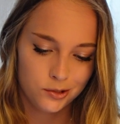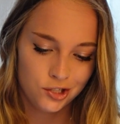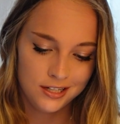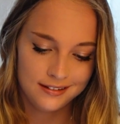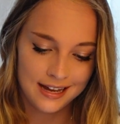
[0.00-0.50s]

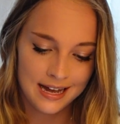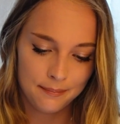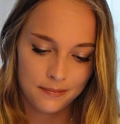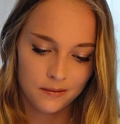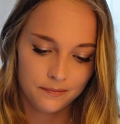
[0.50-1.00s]
Sheets
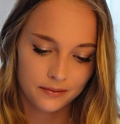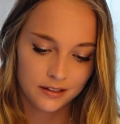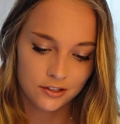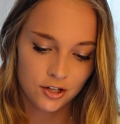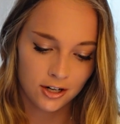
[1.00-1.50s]
app,
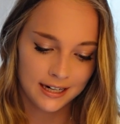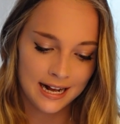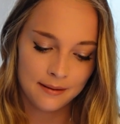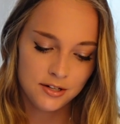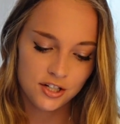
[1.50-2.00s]
Target app.